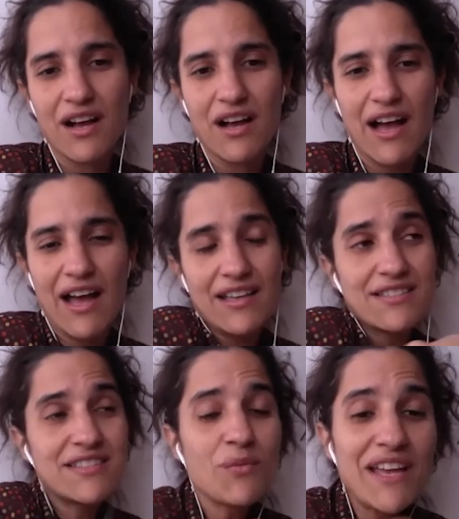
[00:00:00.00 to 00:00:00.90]

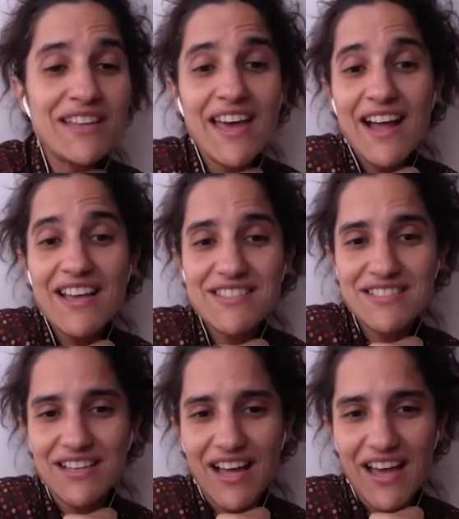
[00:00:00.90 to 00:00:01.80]
It's the way that I
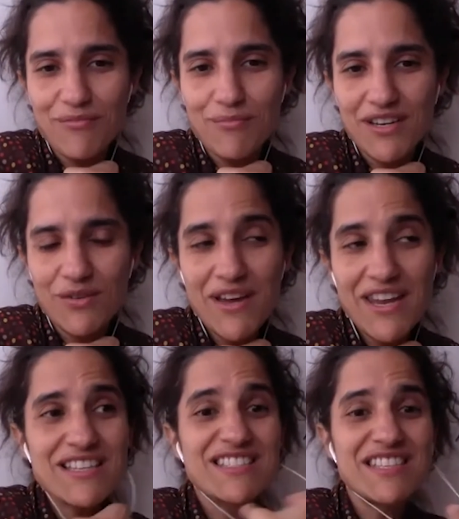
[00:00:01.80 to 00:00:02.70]
see life. But when
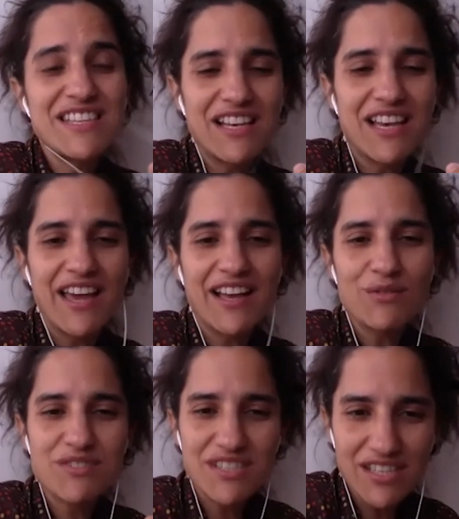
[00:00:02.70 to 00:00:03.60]
I see like
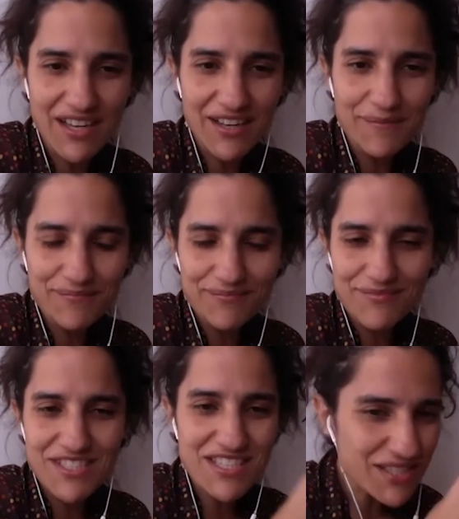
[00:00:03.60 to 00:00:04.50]
Alzira,
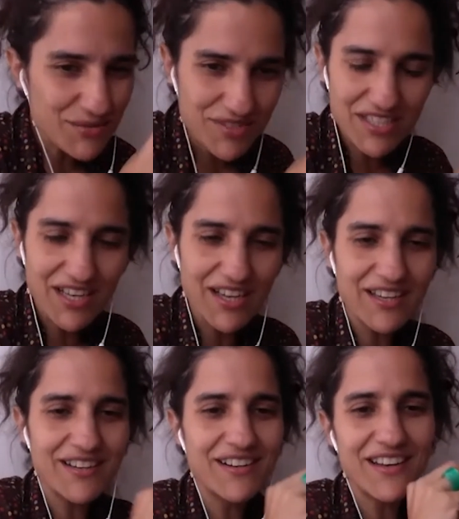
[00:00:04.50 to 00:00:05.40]
just Alzira in
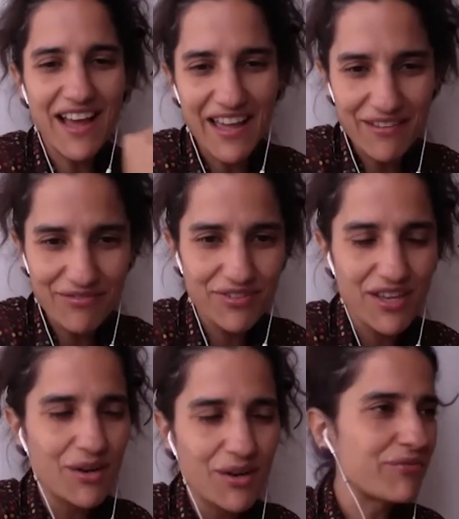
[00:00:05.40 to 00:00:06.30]
her life
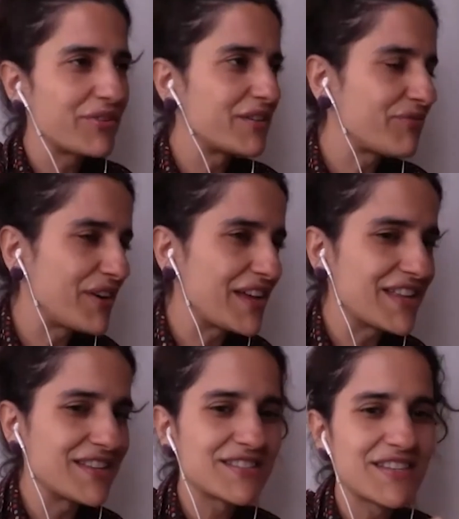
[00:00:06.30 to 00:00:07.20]
with her
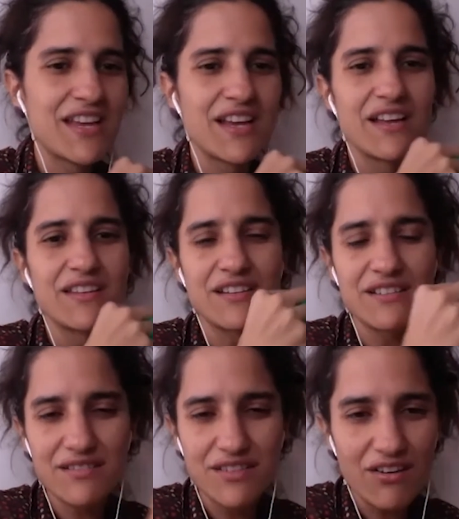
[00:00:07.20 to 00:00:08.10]
friends, their
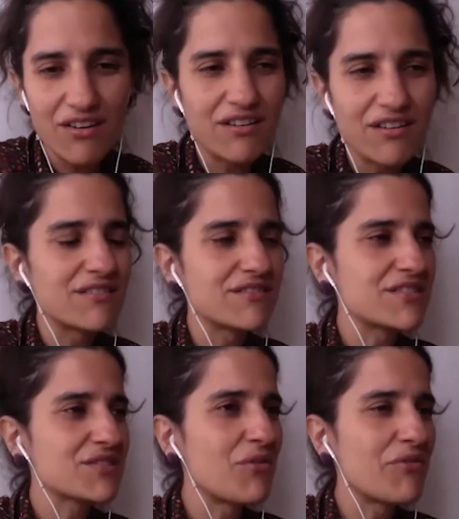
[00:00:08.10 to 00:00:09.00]
daughter
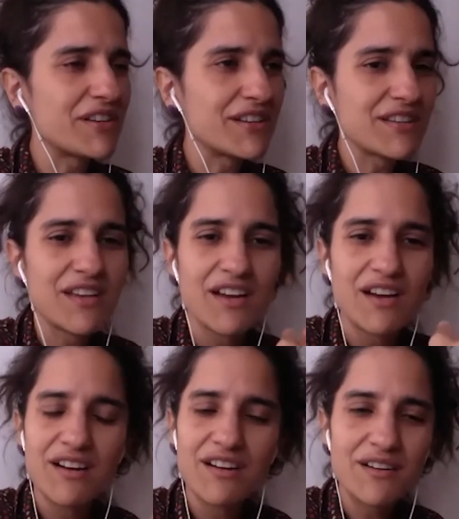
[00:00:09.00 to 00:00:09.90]
discovering her